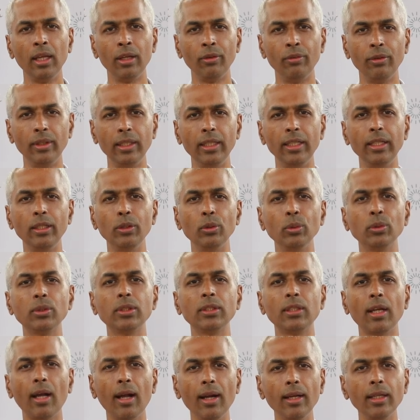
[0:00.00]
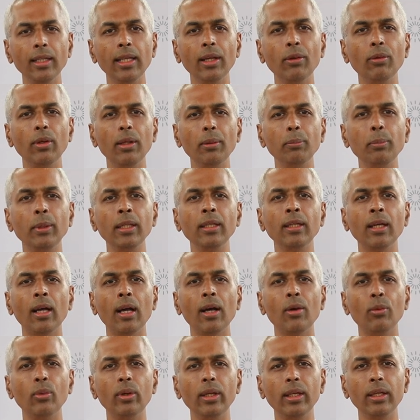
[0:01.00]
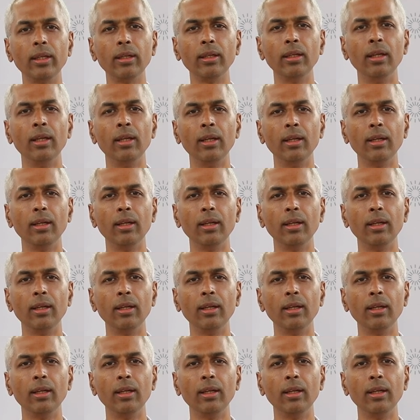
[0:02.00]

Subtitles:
We need to start developing our